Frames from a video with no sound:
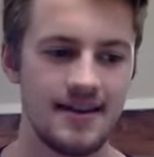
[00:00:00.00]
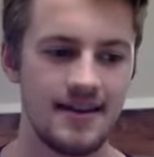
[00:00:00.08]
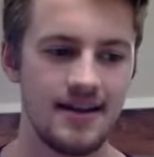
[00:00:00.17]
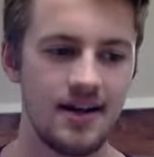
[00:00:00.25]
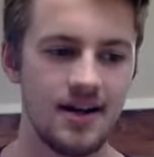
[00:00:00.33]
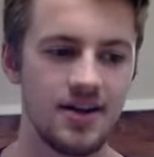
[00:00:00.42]

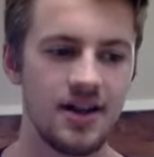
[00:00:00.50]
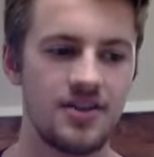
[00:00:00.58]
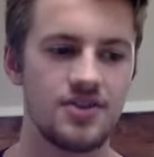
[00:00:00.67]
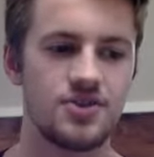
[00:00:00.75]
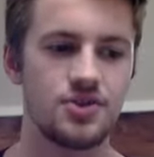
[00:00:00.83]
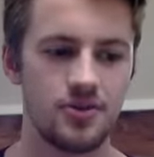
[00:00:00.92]
are like
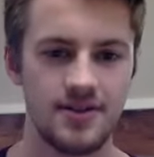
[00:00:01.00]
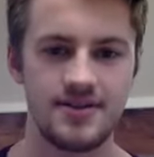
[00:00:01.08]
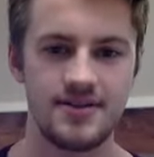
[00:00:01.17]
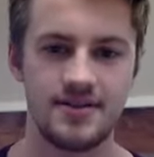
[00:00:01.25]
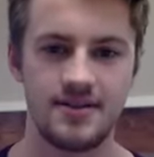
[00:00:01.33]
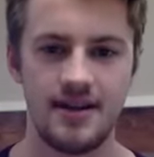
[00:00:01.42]
the
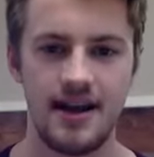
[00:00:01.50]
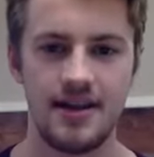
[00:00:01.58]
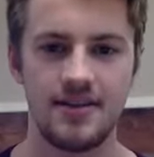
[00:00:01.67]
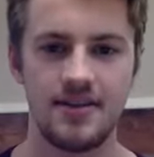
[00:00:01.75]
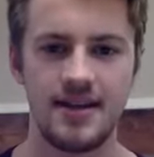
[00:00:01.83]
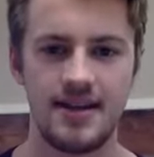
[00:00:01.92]
stories
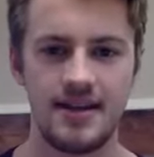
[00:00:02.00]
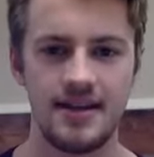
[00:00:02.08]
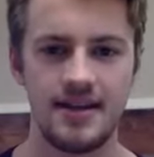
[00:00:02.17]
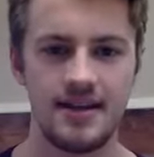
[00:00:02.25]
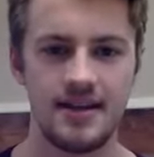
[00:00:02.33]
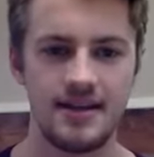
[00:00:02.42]
and the
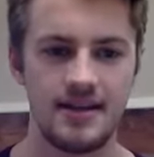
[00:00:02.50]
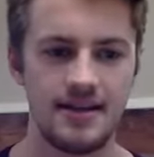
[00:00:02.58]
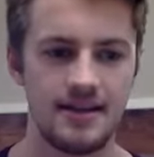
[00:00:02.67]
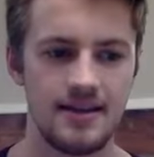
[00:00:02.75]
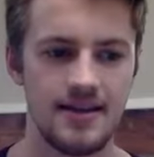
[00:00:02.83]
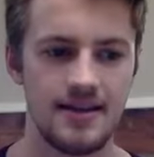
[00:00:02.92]

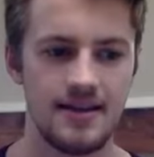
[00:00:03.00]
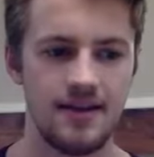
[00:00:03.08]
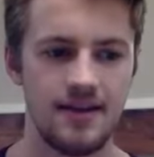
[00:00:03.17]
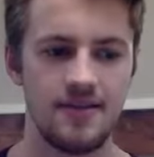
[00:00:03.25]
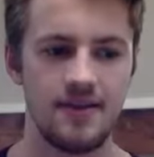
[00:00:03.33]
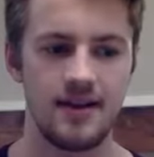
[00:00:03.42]

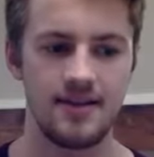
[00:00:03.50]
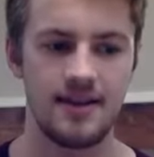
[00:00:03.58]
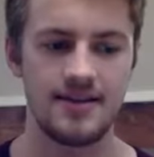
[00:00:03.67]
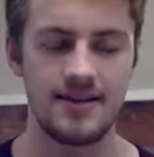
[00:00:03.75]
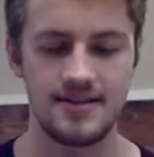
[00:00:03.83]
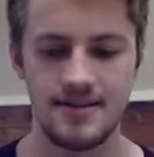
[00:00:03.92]
kind of the
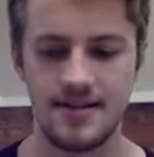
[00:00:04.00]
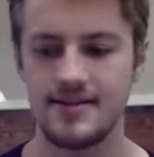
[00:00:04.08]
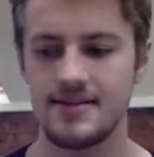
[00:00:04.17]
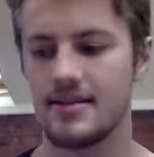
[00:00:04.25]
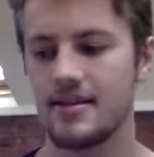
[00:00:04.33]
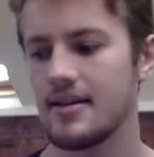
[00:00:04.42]

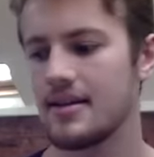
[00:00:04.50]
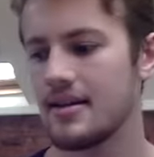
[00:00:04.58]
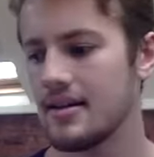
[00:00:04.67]
identities and the